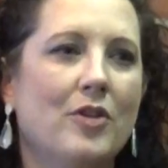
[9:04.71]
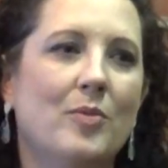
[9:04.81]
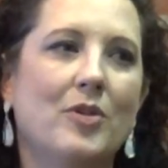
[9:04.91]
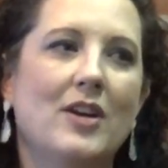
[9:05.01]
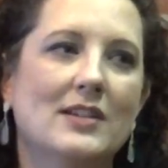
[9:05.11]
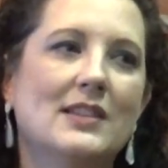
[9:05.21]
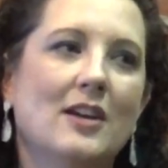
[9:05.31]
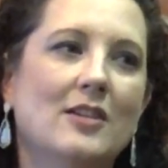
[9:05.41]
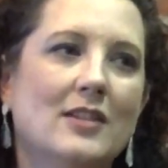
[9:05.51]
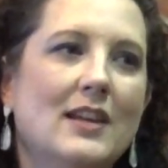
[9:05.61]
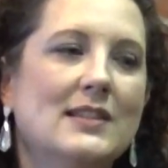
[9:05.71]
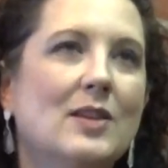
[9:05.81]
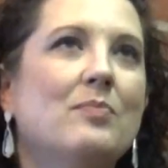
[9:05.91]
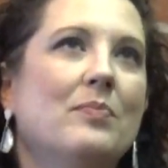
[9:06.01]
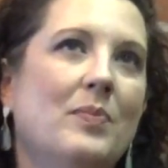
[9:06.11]
that brought us here, and it's
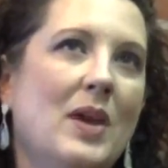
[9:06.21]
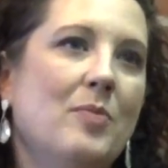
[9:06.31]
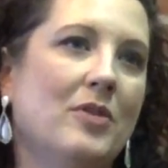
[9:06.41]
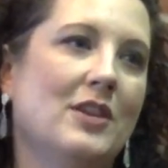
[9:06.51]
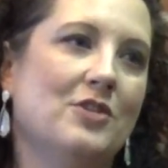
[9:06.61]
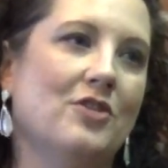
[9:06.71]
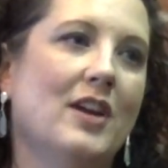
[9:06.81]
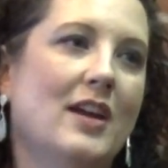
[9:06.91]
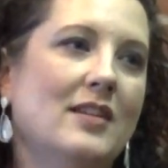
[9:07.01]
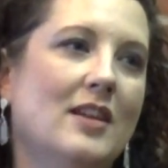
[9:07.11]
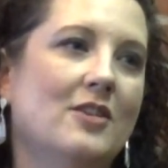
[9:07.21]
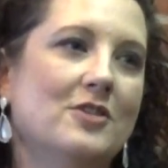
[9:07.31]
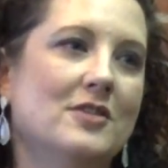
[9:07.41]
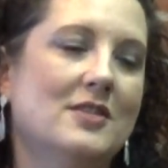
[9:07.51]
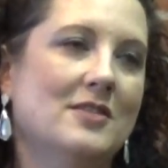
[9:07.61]
the people in Durant that are
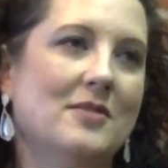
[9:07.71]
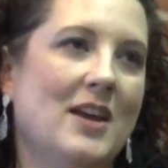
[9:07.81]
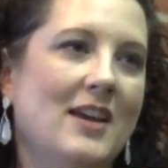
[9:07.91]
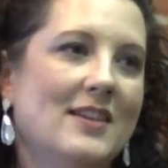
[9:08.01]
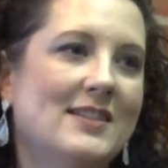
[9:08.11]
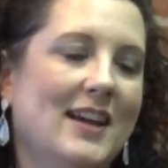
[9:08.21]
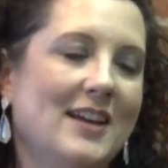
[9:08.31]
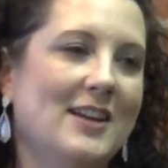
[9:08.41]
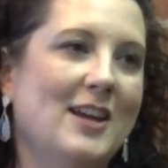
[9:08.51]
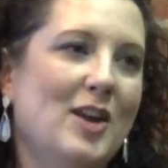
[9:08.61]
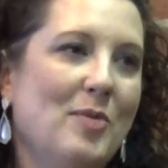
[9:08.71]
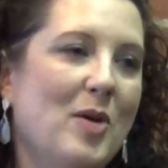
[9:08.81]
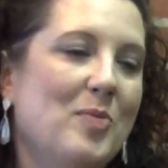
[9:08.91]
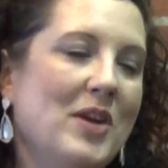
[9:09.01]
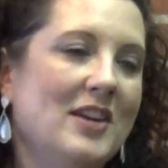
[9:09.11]
just second in that, in my
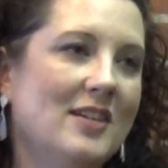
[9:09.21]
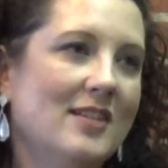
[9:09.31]
opinion.